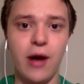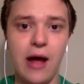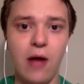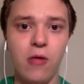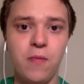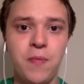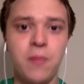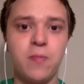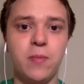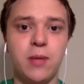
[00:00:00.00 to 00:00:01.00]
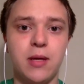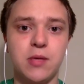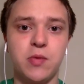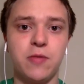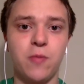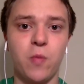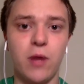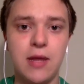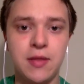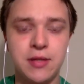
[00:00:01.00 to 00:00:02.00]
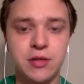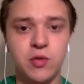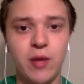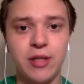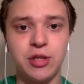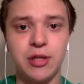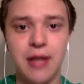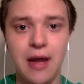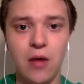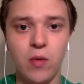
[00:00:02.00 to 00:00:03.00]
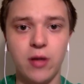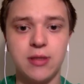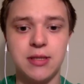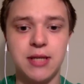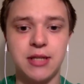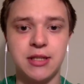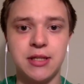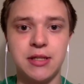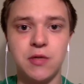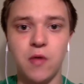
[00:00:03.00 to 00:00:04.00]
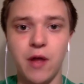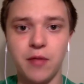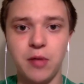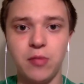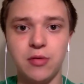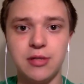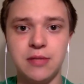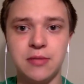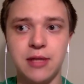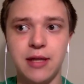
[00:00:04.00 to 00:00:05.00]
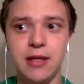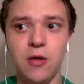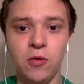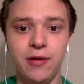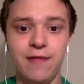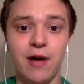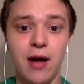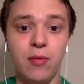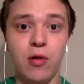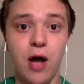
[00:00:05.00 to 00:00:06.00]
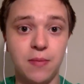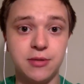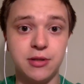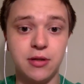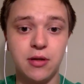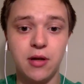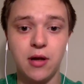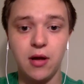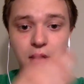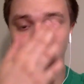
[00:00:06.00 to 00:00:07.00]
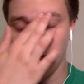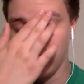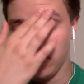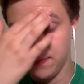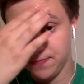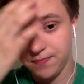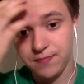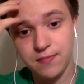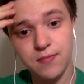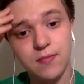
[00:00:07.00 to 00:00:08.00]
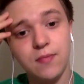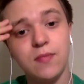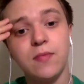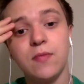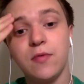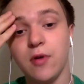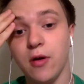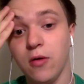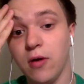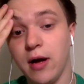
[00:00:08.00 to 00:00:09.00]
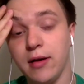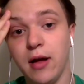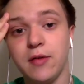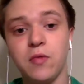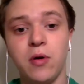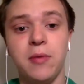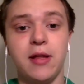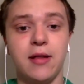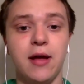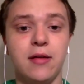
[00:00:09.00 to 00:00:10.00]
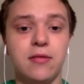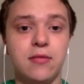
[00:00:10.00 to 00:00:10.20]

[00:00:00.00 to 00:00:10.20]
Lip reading: now, because we're in the situation now where secession to a lot of people seems like the only viable option. So I just want to make that